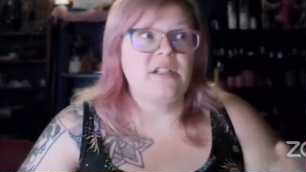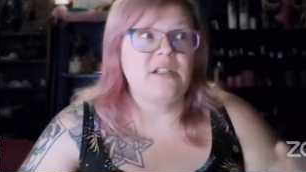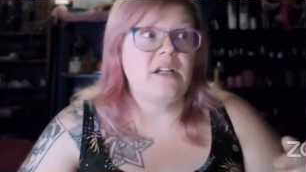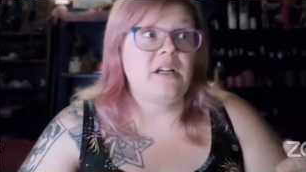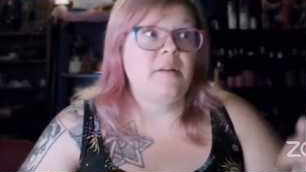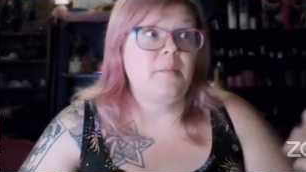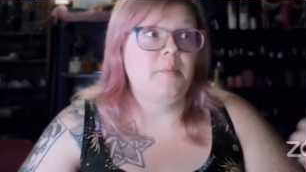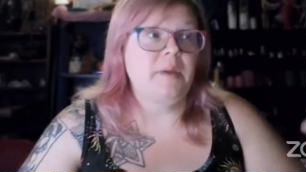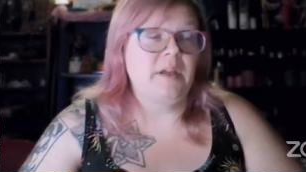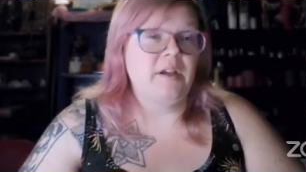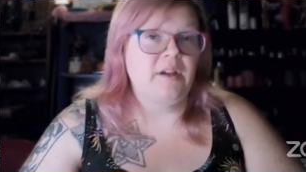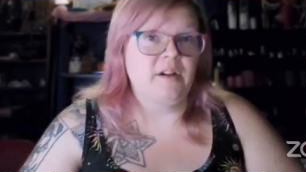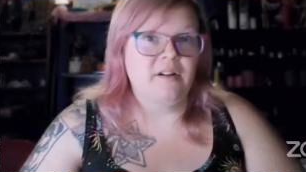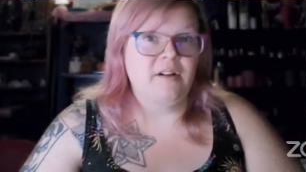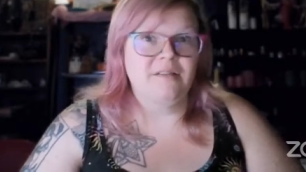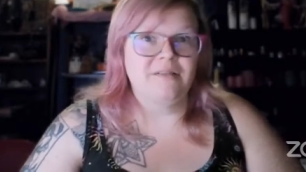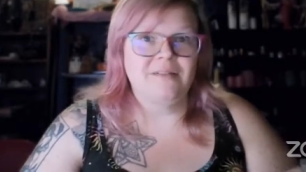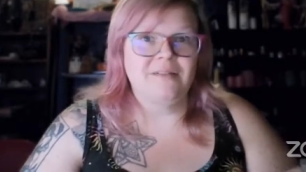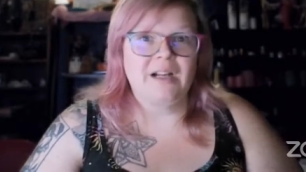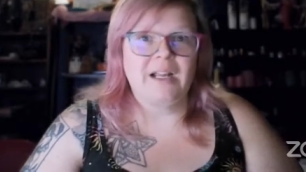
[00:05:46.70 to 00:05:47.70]
a
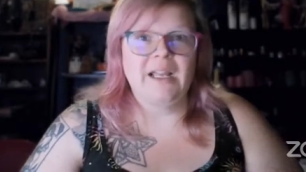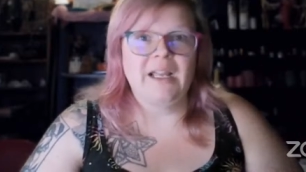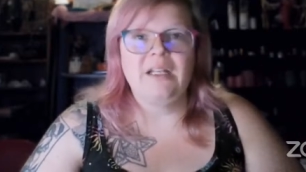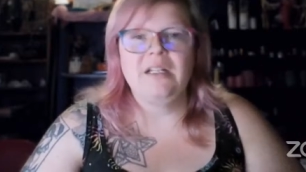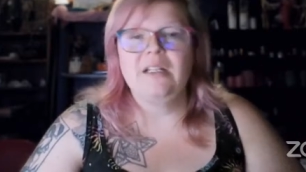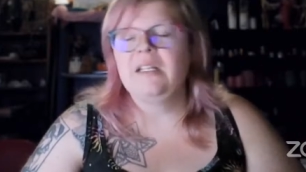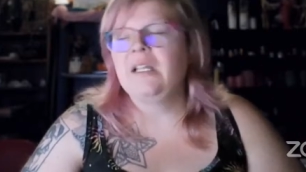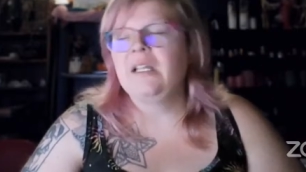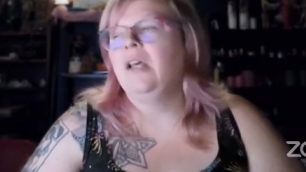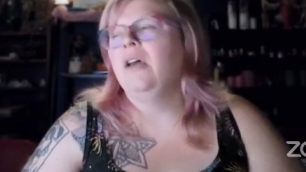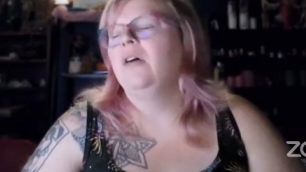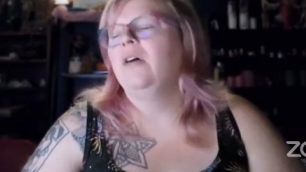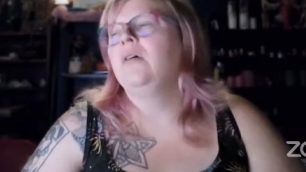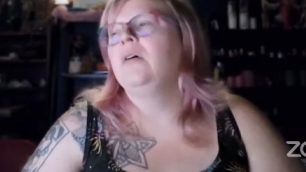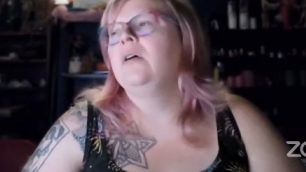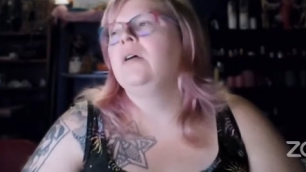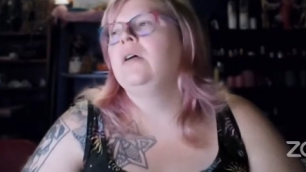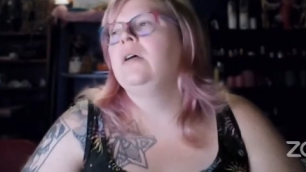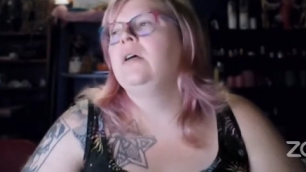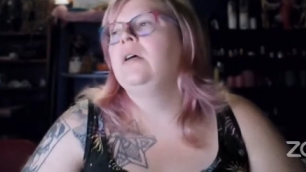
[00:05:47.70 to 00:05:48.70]
beer, right?
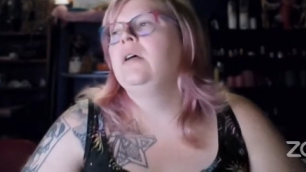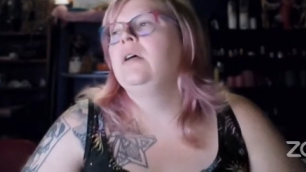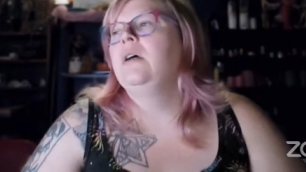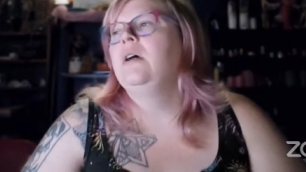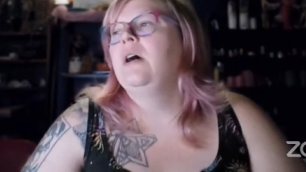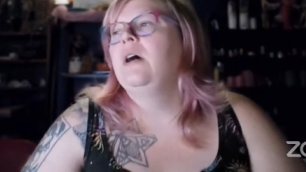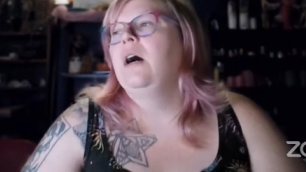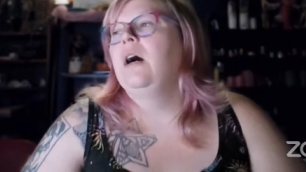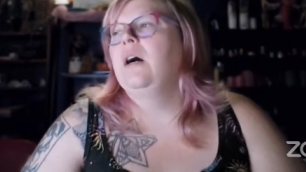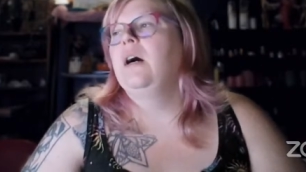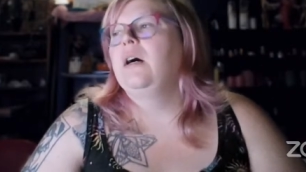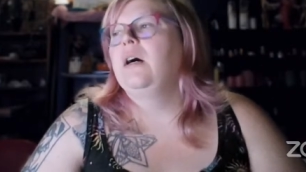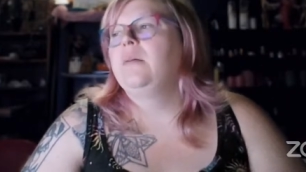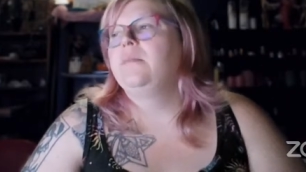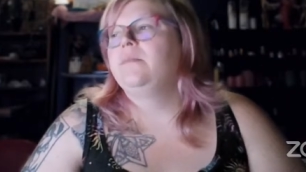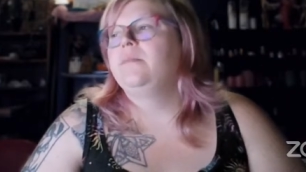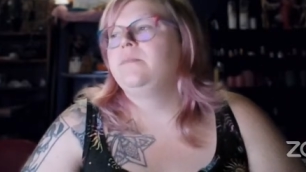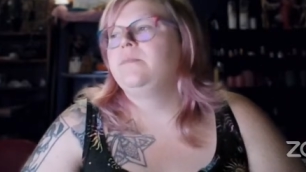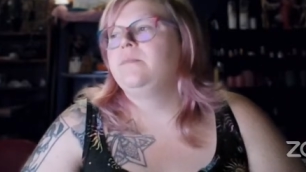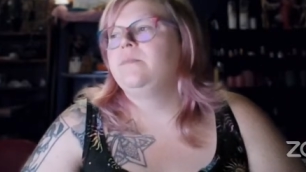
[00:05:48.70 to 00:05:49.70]

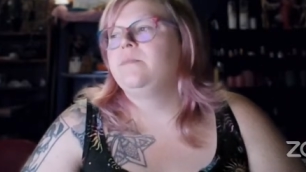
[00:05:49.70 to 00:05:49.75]
Um,